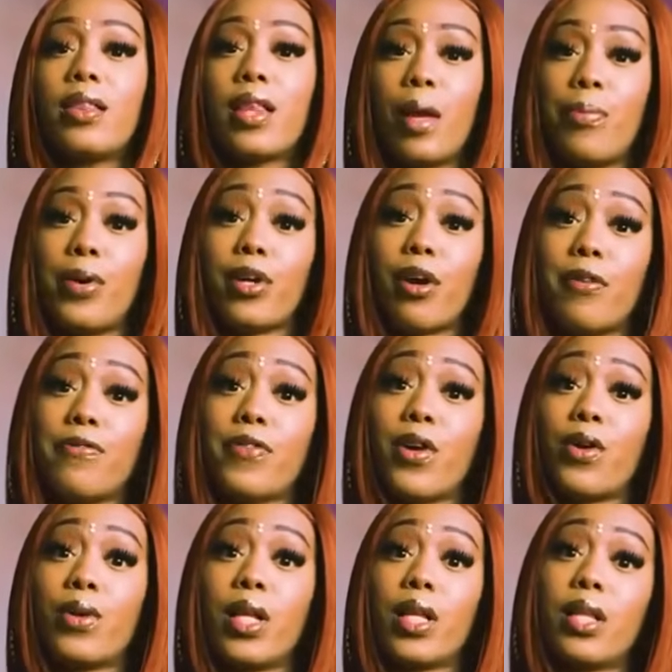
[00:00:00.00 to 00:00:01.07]
They put our
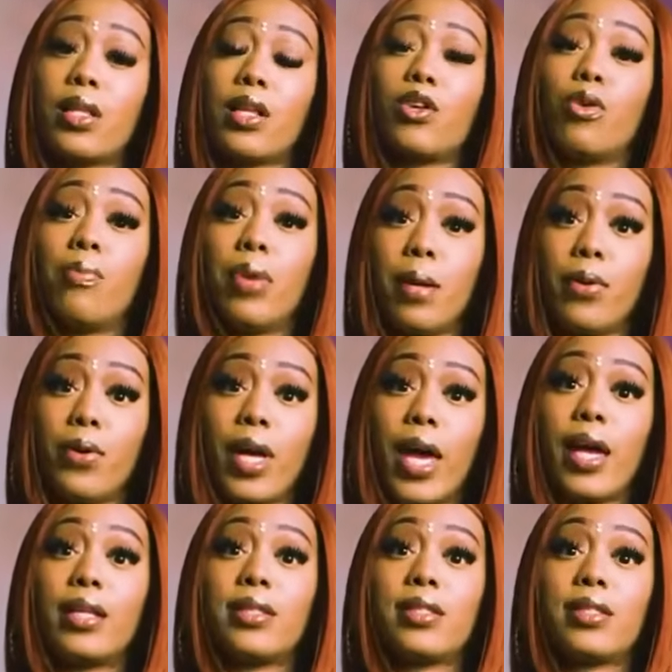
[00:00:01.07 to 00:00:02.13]
phone in this little bubble
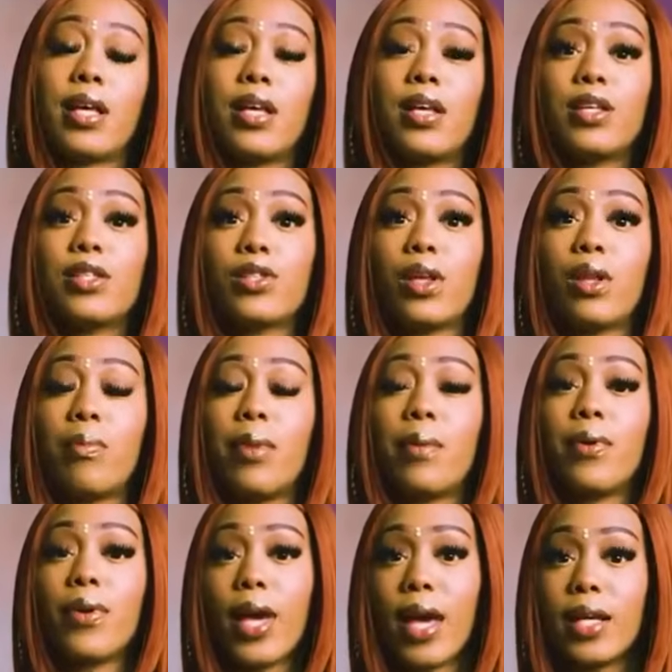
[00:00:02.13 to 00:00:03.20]
case. So the
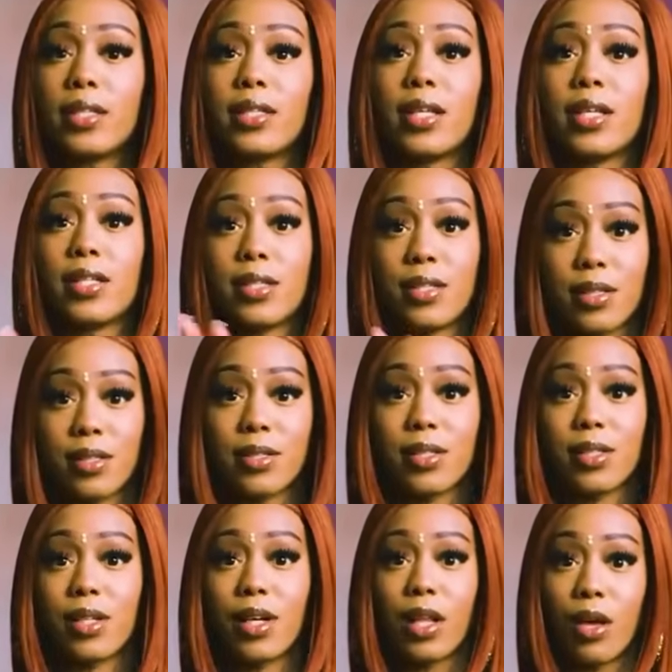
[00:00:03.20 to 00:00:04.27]
bubble case is
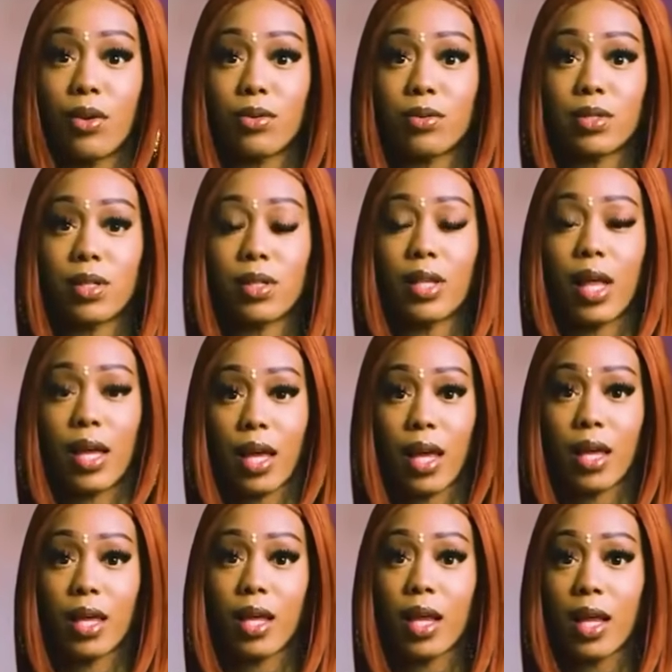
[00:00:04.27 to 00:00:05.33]
closed. They
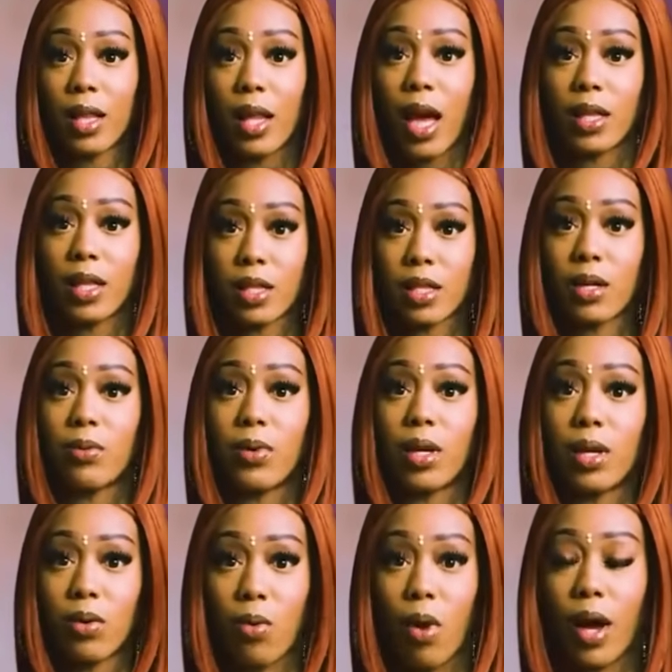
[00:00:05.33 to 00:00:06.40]
can't get unlocked until
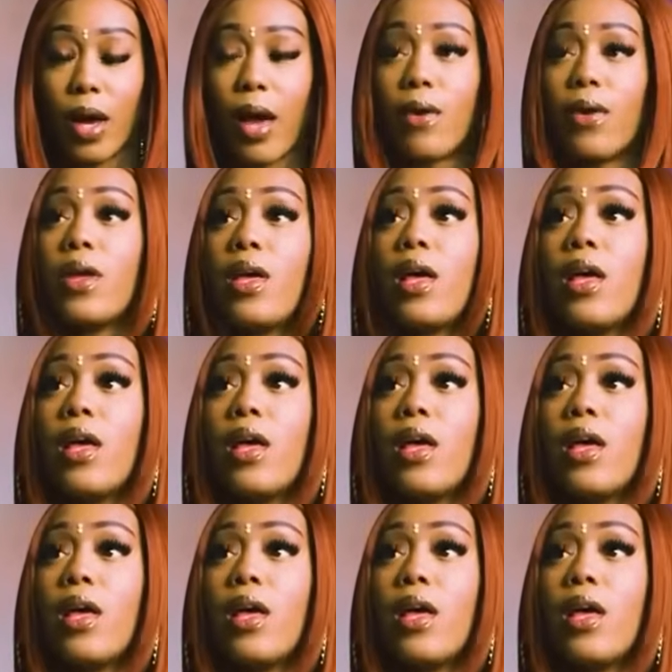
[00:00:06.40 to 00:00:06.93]
we walk out.